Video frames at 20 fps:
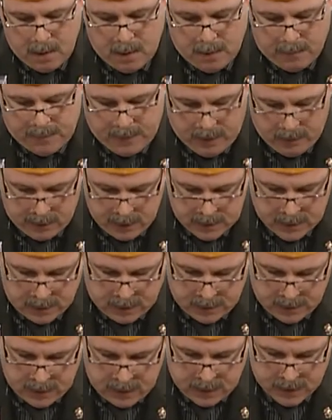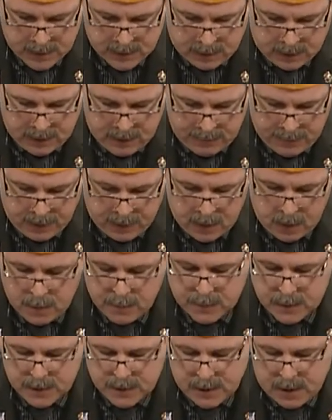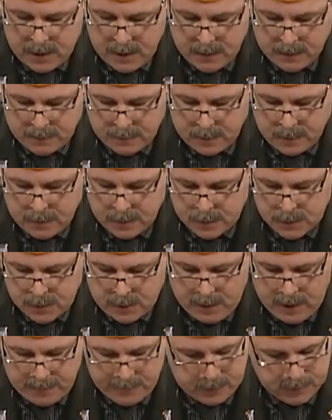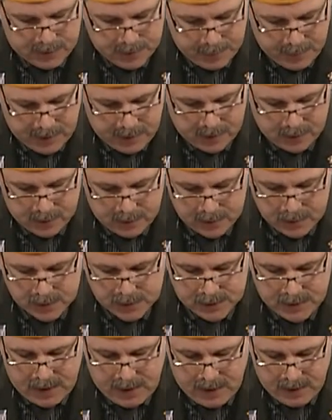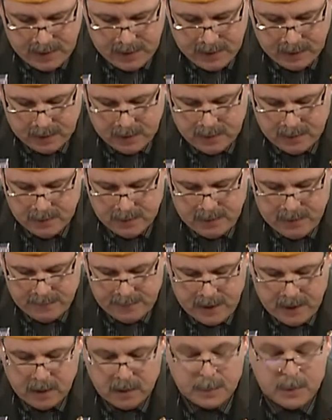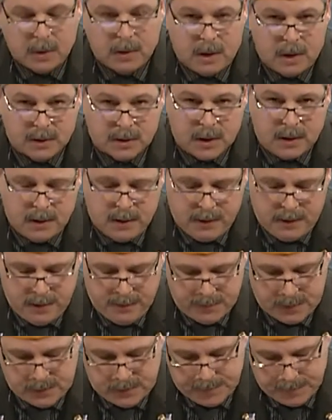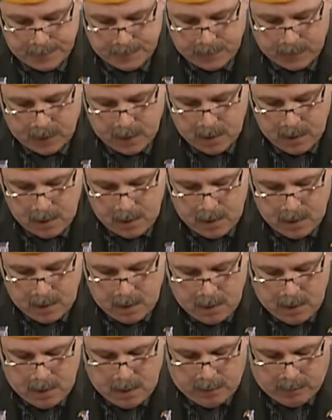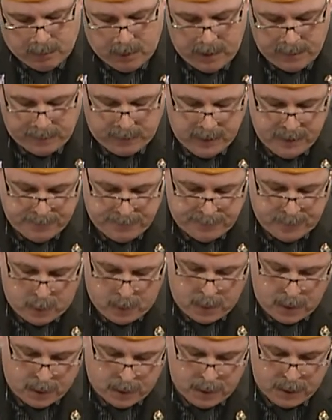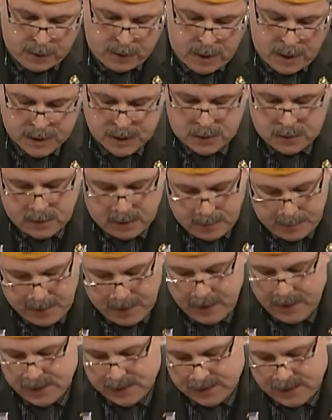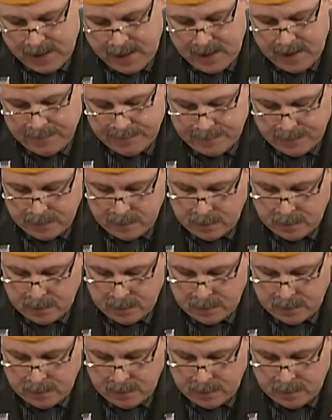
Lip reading: failing to conduct significant oversight, travel to better understanding the available alternatives. Roughly 4 congressional committee staff